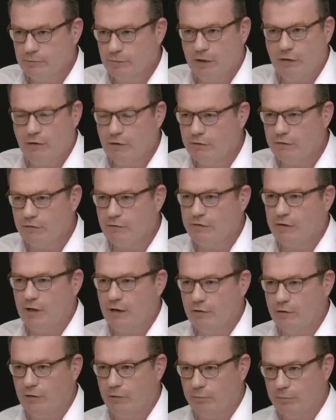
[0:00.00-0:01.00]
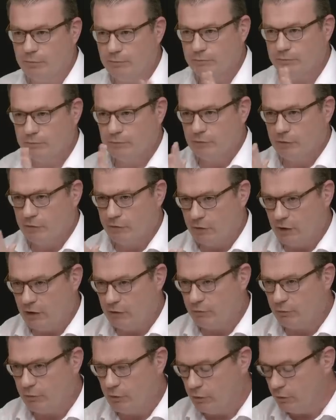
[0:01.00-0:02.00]
It doesn't stand up. So
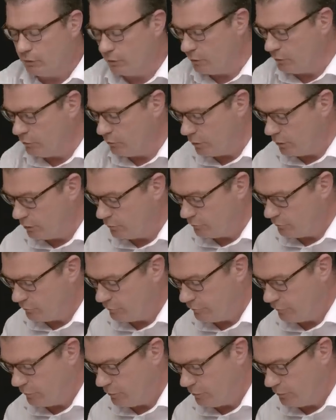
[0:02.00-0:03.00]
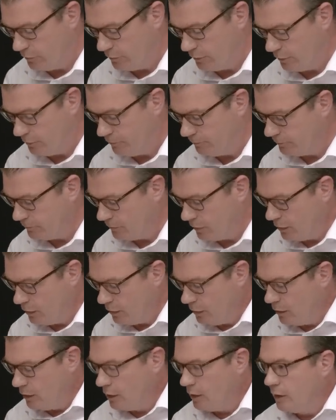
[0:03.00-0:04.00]
that's where your arguments are falling down.
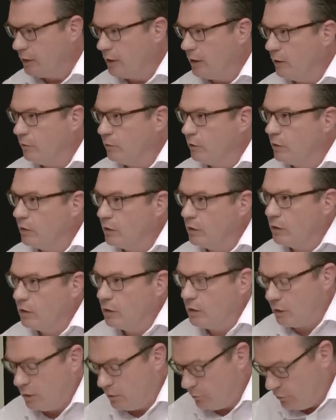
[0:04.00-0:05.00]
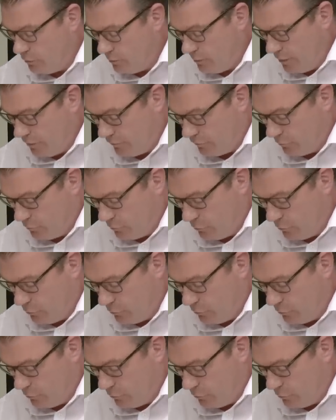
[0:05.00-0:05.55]
Now, I want to base some